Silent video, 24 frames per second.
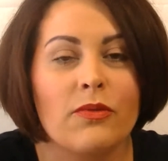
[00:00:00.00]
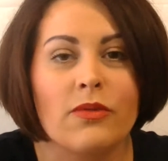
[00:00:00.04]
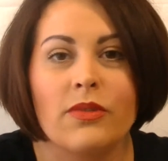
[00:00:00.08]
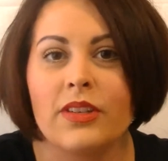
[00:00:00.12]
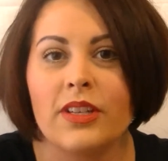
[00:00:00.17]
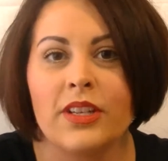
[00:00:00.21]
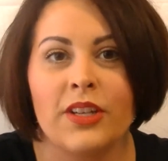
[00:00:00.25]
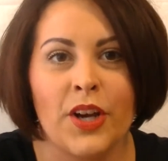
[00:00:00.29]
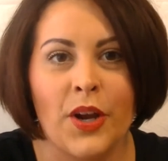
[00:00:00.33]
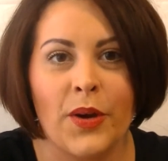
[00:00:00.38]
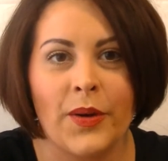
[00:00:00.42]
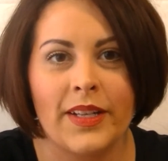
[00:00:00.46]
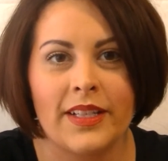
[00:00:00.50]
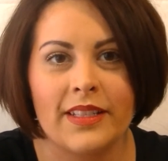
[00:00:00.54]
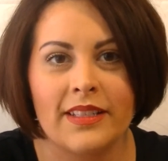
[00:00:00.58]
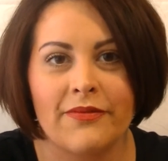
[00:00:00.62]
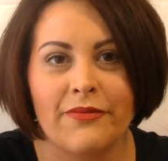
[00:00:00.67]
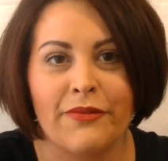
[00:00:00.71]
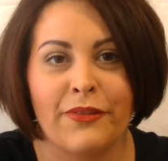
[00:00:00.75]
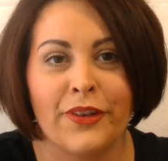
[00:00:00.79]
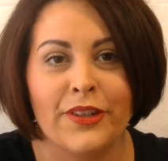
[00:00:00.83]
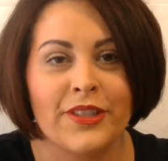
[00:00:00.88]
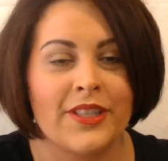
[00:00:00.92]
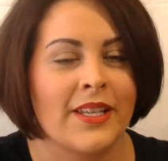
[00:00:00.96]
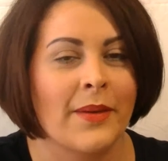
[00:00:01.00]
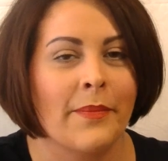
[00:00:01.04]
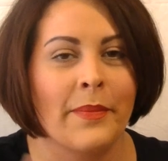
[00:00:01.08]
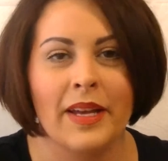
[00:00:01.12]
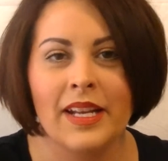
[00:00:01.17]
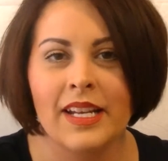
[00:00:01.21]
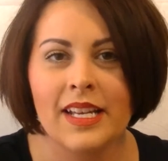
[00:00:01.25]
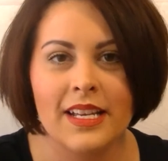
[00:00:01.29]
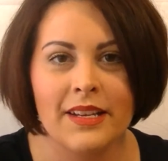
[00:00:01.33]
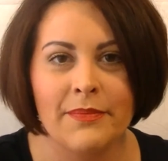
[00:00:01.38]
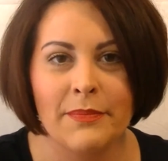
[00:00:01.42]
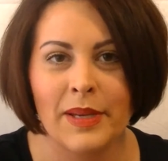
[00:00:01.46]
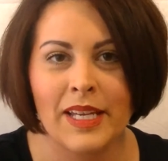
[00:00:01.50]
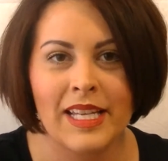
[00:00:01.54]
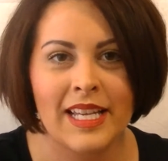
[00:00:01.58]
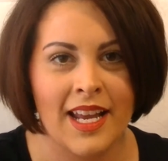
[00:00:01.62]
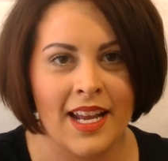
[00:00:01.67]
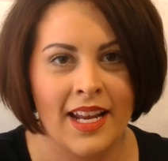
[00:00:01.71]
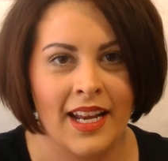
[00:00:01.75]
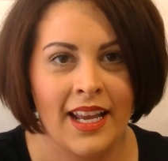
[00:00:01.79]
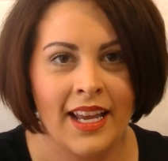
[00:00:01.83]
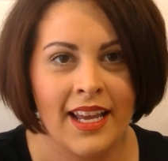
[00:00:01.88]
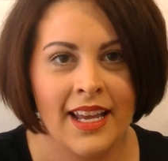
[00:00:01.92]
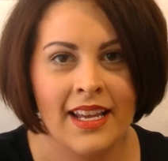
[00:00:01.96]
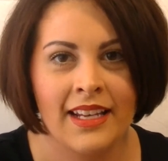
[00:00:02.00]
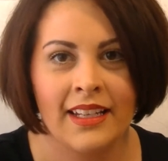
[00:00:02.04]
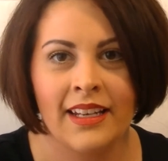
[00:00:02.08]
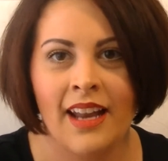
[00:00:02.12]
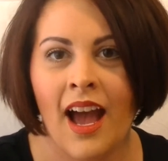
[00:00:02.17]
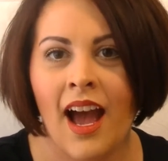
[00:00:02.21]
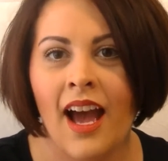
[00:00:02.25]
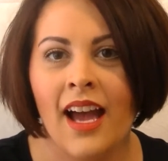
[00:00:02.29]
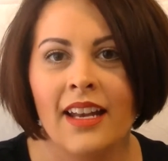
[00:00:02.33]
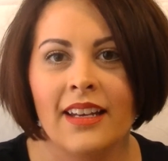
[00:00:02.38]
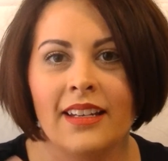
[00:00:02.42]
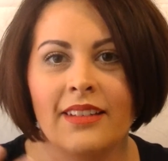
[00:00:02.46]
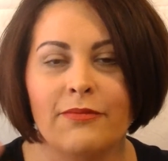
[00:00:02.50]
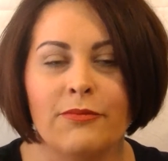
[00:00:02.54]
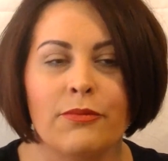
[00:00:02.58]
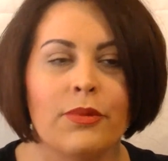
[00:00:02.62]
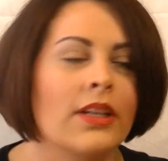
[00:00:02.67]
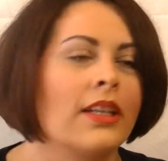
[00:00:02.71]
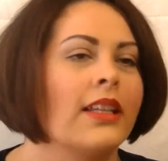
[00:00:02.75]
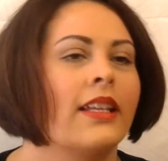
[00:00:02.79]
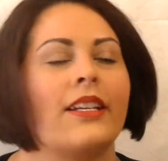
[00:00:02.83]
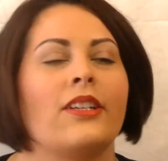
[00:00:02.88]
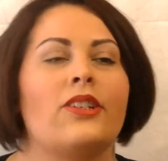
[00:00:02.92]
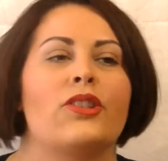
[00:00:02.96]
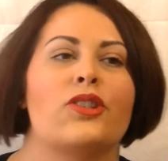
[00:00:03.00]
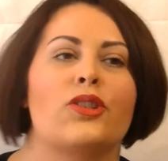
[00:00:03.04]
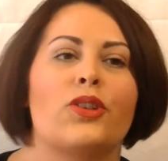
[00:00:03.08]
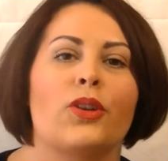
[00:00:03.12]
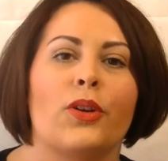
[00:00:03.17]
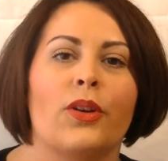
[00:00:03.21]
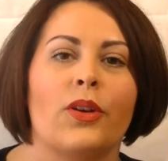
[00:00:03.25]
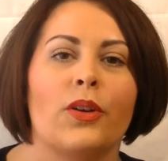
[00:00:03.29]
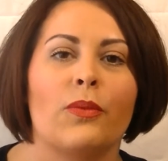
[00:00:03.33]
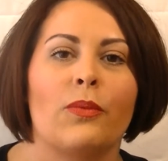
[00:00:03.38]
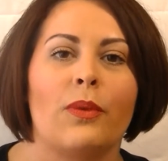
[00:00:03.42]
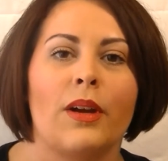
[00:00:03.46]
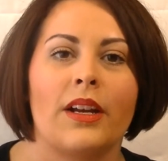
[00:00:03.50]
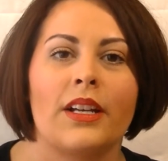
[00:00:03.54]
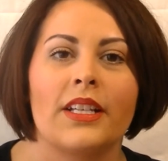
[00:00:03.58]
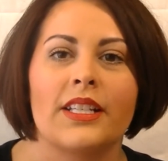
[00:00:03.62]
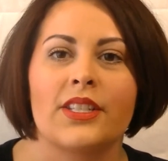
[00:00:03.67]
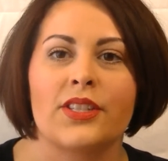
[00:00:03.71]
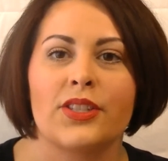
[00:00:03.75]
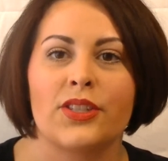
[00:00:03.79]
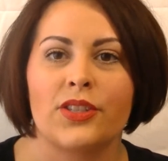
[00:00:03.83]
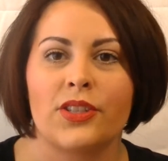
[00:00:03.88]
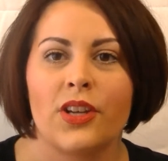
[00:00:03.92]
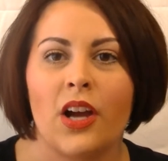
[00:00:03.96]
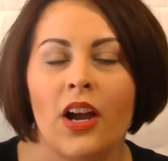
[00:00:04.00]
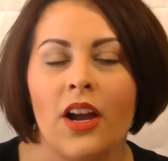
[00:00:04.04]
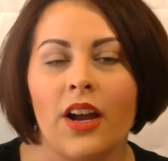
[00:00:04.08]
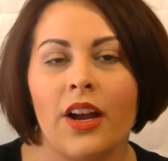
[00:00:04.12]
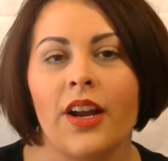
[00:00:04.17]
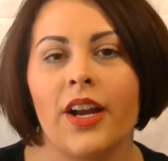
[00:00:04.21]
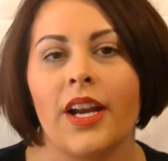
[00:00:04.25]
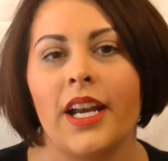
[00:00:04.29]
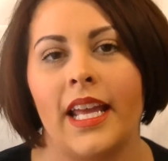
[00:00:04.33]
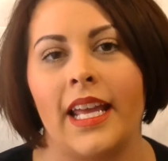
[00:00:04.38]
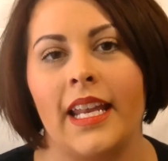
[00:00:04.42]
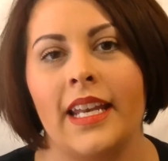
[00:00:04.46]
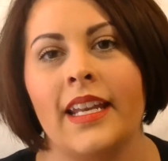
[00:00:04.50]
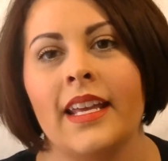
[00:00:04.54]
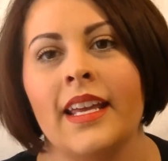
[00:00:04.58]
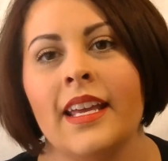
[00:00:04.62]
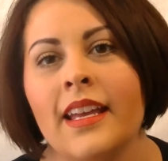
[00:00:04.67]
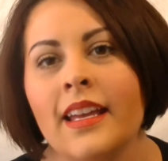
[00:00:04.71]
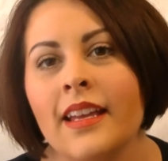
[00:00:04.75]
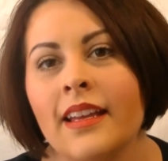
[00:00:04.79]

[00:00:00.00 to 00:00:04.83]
You know, for somebody beginning, not really sure where to start and,